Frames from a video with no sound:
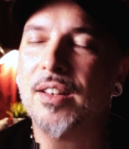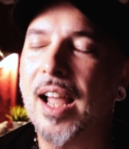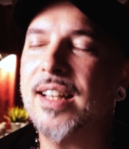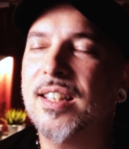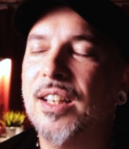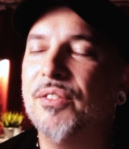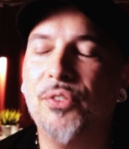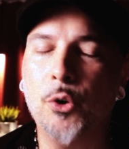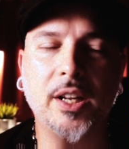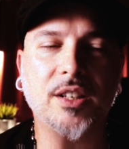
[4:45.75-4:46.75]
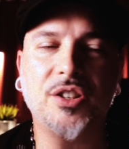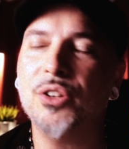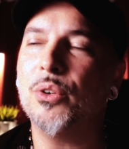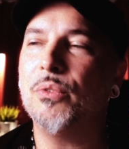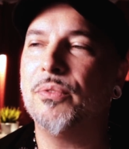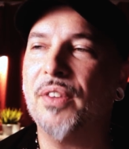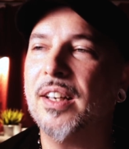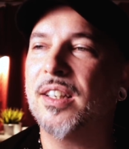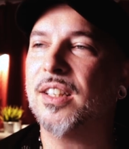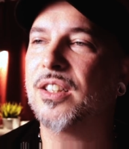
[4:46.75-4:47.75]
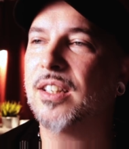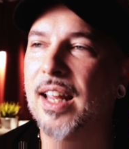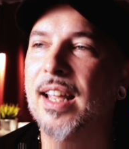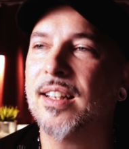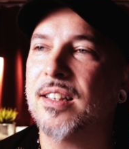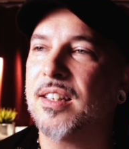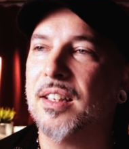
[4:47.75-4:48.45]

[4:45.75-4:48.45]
nineteen forty-two vintage lens,